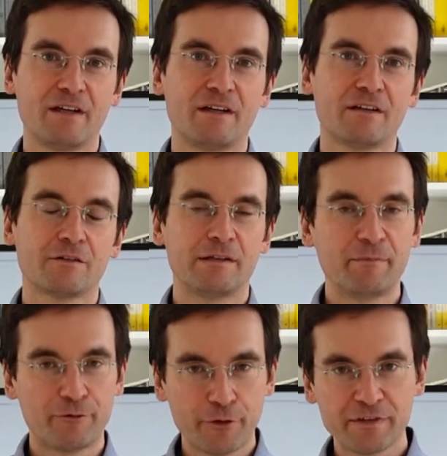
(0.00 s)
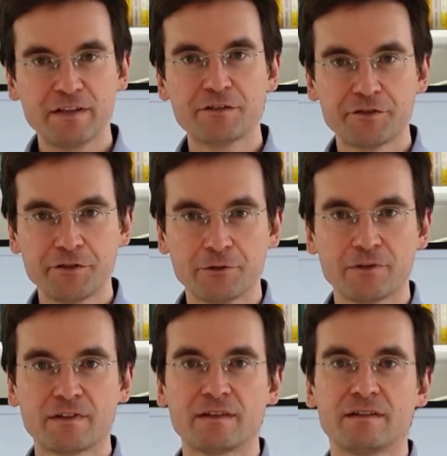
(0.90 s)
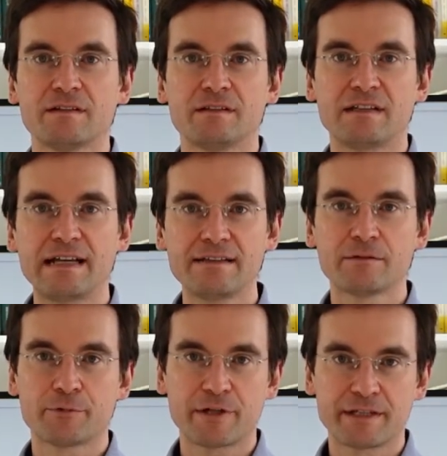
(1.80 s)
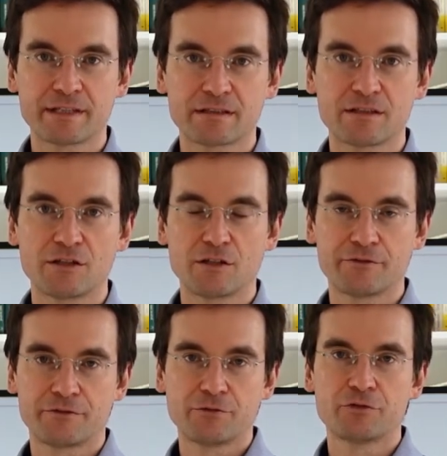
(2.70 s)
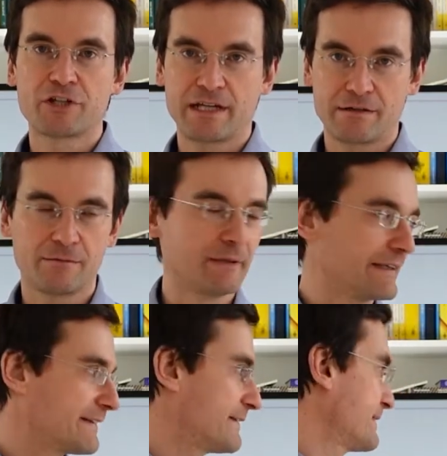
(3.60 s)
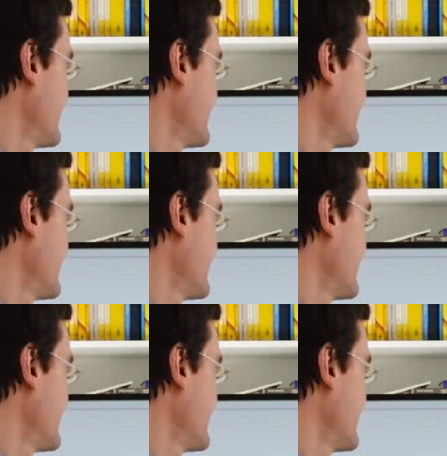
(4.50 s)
So let me first introduce the tensor product of two chain complexes.